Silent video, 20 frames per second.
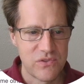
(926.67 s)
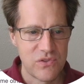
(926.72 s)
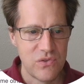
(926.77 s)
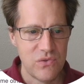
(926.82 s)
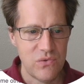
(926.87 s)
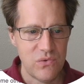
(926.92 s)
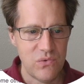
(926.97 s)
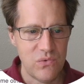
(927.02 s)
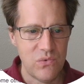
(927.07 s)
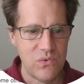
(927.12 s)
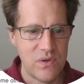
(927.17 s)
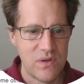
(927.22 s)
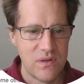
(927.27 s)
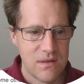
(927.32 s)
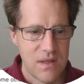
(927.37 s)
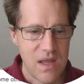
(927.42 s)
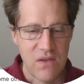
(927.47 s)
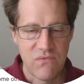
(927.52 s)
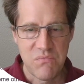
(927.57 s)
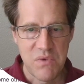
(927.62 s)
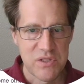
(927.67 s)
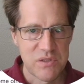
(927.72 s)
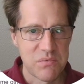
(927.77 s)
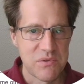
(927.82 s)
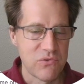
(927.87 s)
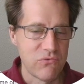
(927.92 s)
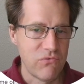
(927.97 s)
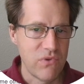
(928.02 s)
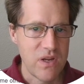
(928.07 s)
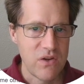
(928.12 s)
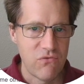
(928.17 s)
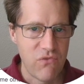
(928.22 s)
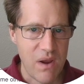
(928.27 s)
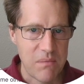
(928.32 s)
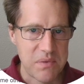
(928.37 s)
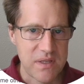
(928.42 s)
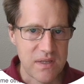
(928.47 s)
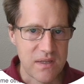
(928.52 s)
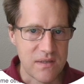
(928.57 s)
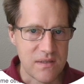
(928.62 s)
to have multiple read
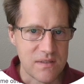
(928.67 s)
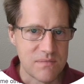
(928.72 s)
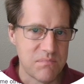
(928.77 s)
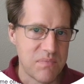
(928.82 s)
replicas,